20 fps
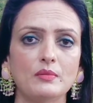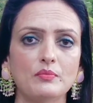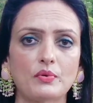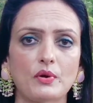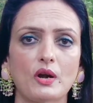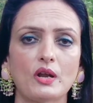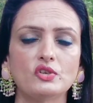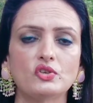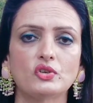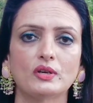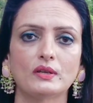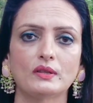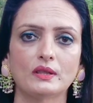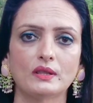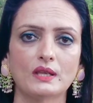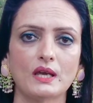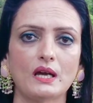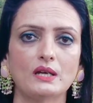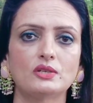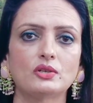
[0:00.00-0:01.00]

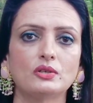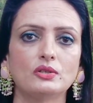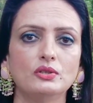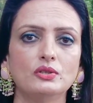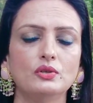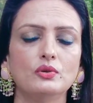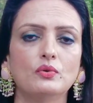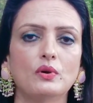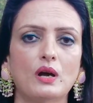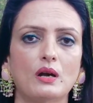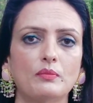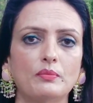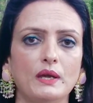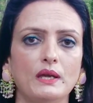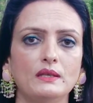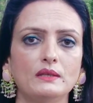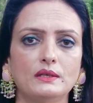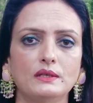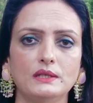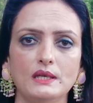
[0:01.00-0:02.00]
impression that you are
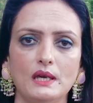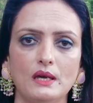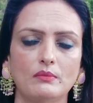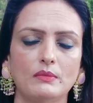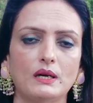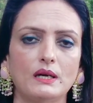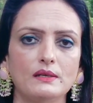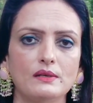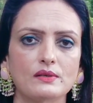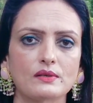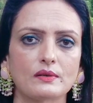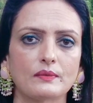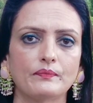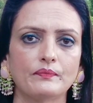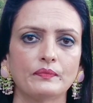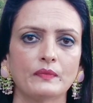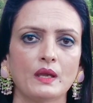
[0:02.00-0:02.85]
paying the EMIs.